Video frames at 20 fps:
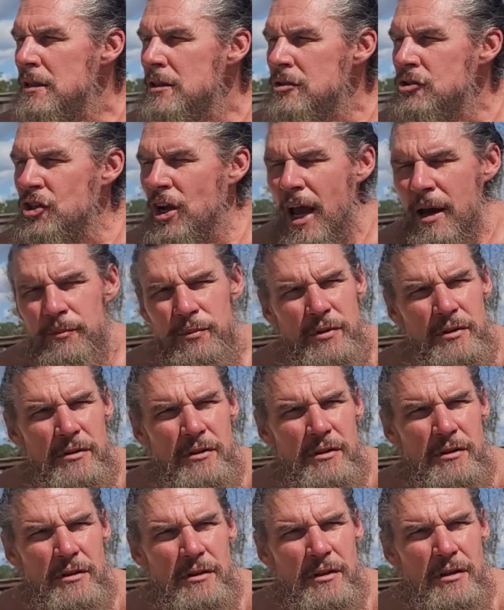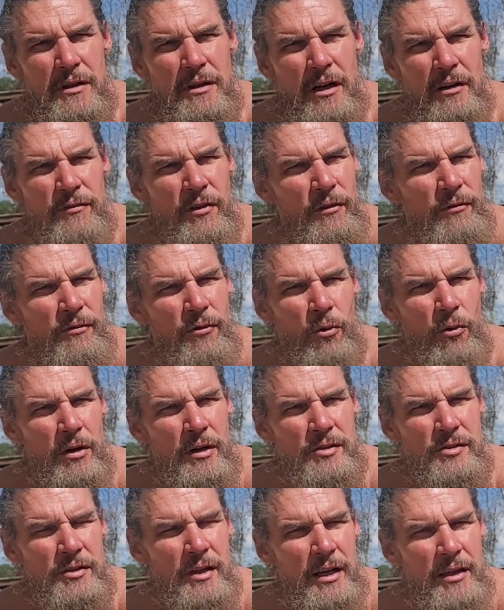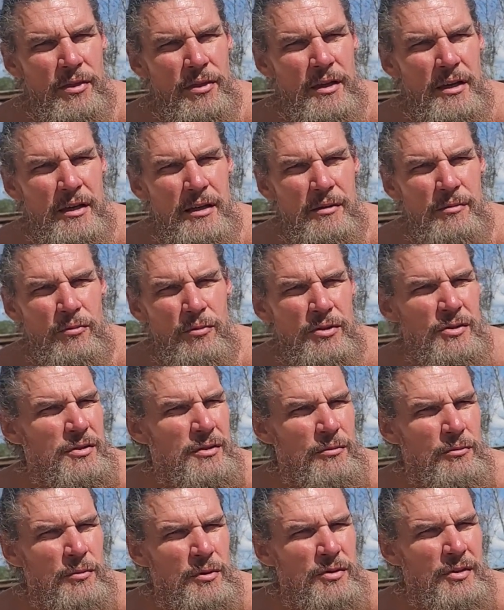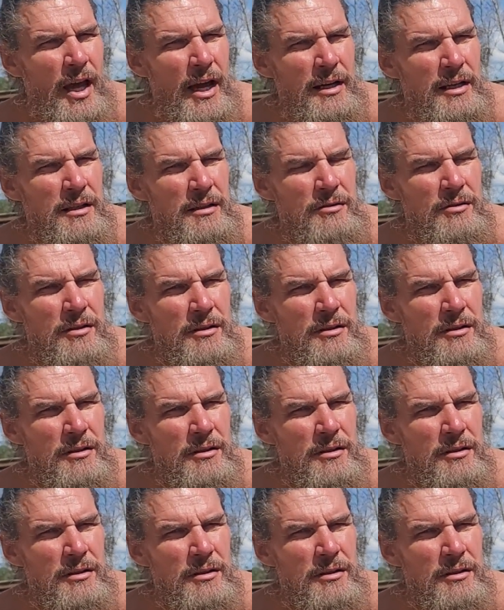Chapter of the Forest, I think. Was that it?